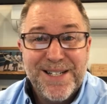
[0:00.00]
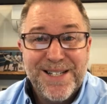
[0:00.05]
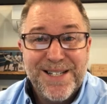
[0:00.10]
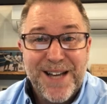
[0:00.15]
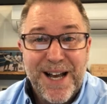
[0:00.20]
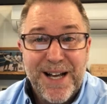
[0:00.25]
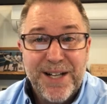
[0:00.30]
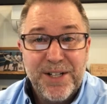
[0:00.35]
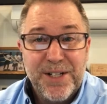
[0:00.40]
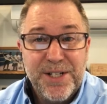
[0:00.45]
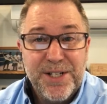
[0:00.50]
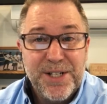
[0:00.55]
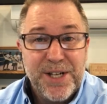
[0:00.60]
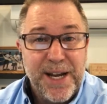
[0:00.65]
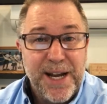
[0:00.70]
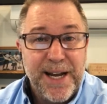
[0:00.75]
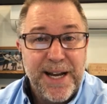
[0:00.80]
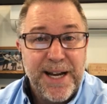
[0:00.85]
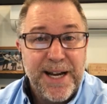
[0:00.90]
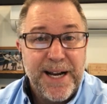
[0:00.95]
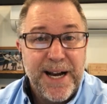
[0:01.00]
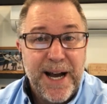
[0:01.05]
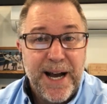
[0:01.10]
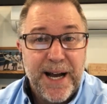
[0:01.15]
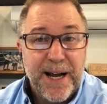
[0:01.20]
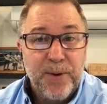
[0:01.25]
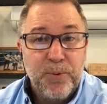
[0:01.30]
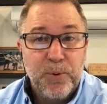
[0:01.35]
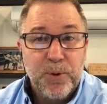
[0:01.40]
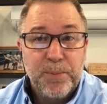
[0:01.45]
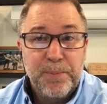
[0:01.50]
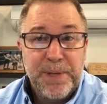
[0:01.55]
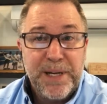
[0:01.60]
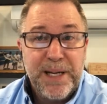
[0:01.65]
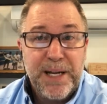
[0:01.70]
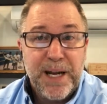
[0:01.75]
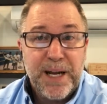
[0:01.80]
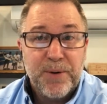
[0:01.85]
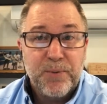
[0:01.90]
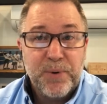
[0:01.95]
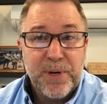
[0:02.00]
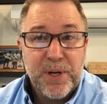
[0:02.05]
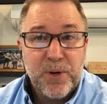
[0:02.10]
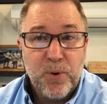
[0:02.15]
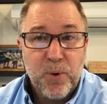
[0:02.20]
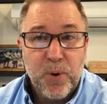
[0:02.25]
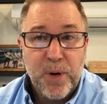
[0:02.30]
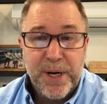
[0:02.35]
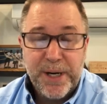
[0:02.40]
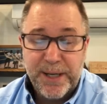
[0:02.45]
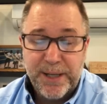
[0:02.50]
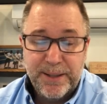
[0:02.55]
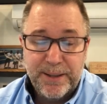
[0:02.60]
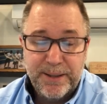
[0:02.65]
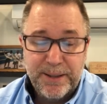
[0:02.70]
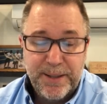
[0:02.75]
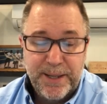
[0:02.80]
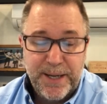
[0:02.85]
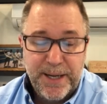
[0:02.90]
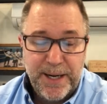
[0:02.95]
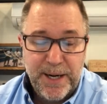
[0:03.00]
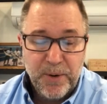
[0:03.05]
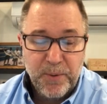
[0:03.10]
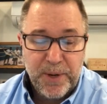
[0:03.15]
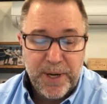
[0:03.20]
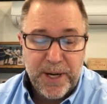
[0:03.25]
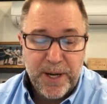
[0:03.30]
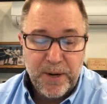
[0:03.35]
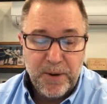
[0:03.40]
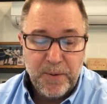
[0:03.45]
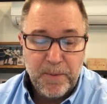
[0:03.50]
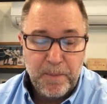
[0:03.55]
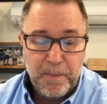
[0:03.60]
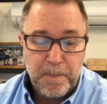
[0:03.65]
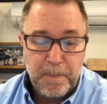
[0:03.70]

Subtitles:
of silence, and I will be recording. Here we go.